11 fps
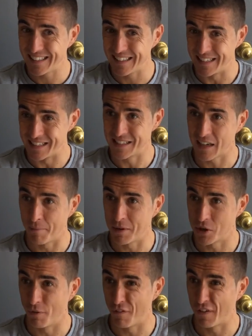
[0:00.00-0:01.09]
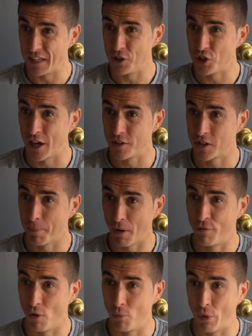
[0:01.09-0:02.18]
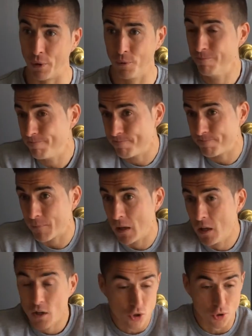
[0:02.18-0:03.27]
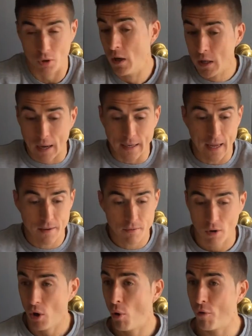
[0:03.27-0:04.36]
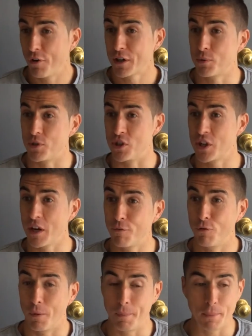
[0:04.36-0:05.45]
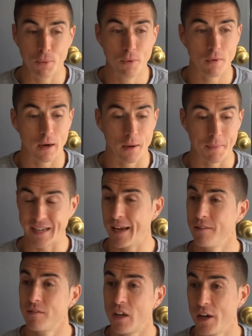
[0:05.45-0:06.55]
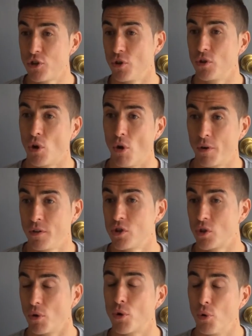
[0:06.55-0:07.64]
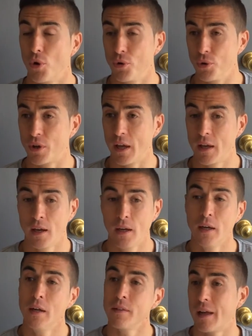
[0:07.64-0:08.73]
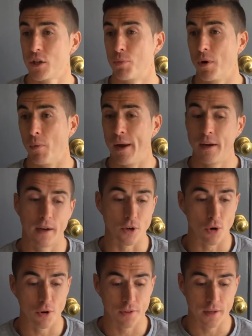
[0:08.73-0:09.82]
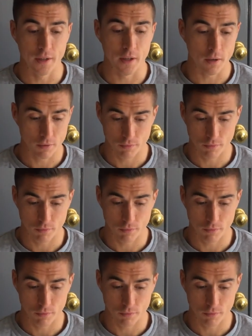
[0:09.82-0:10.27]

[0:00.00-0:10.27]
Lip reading: and give myself a fighting chance to perform well? So again, hopefully this was insightful for people. Again, testyourintolerance.co.uk, that's where I went. I got the